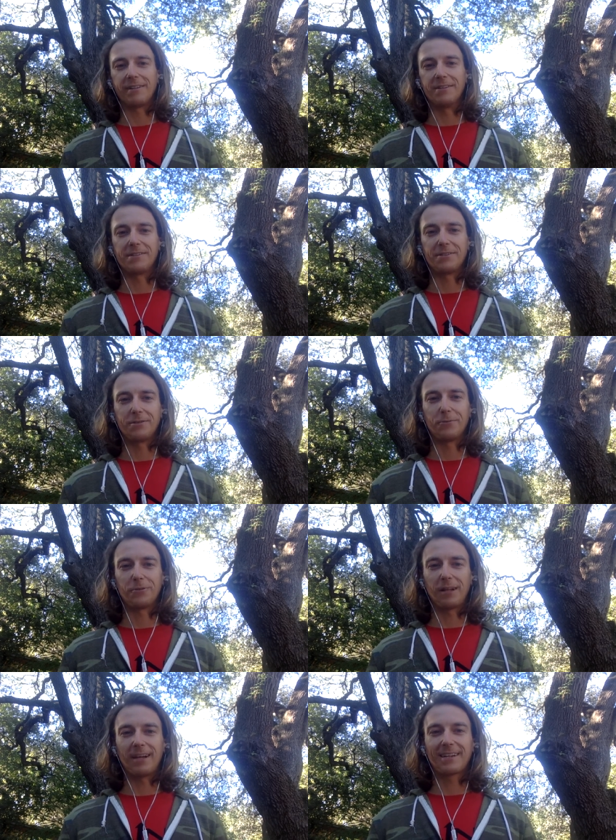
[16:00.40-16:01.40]

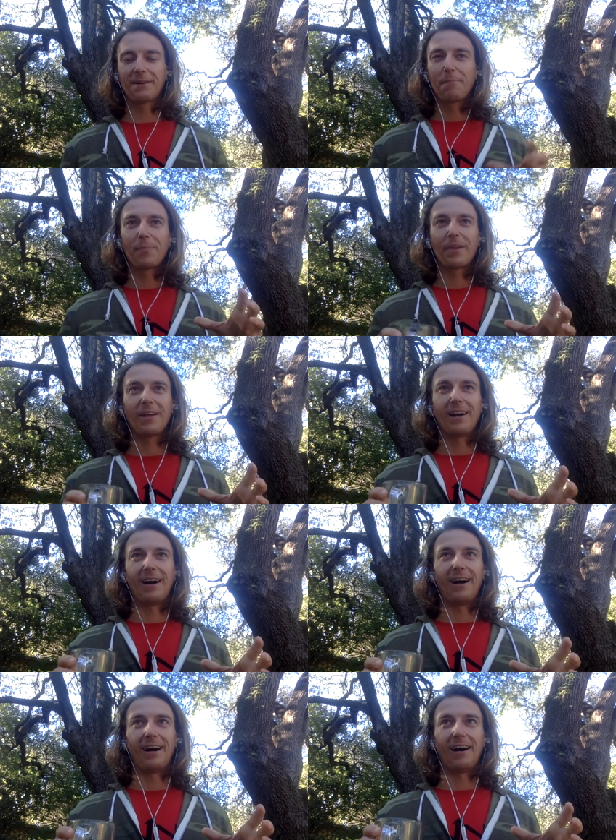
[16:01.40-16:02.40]
into like
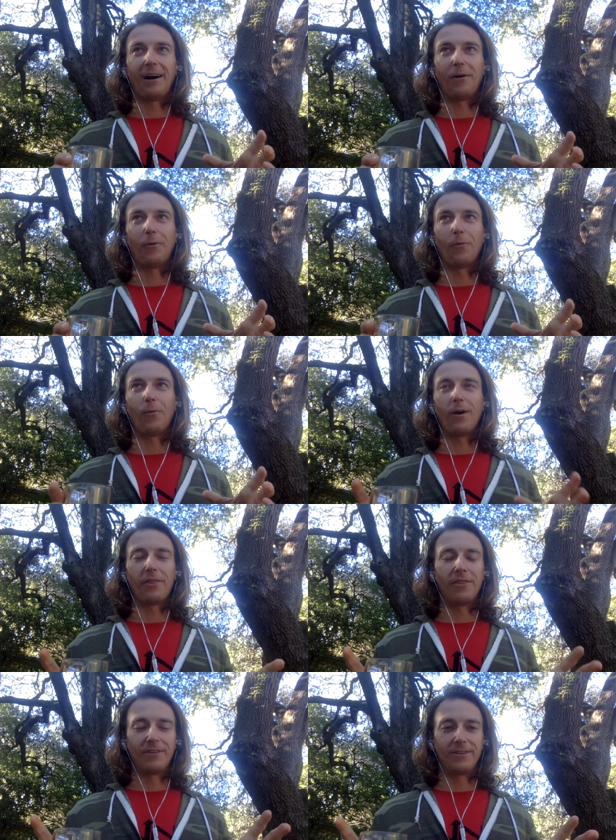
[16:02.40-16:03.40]
uh,
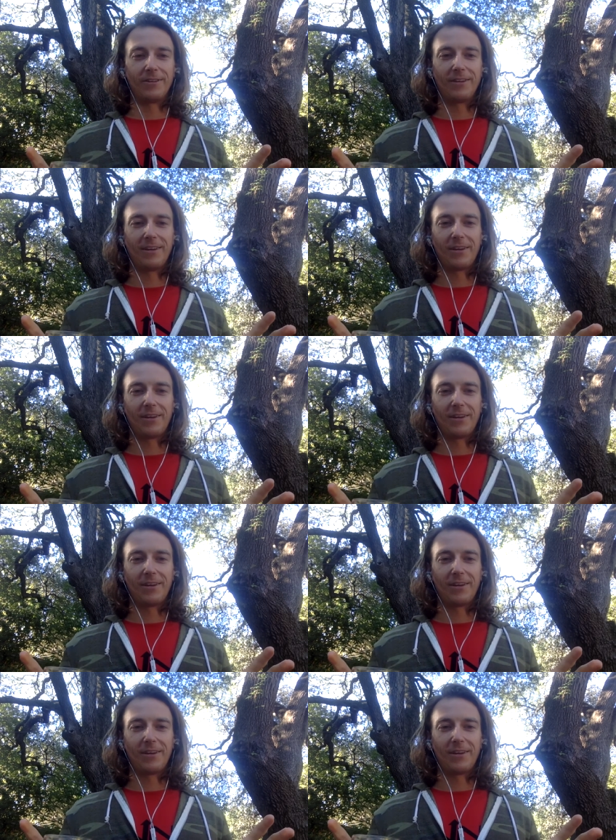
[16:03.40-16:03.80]
what the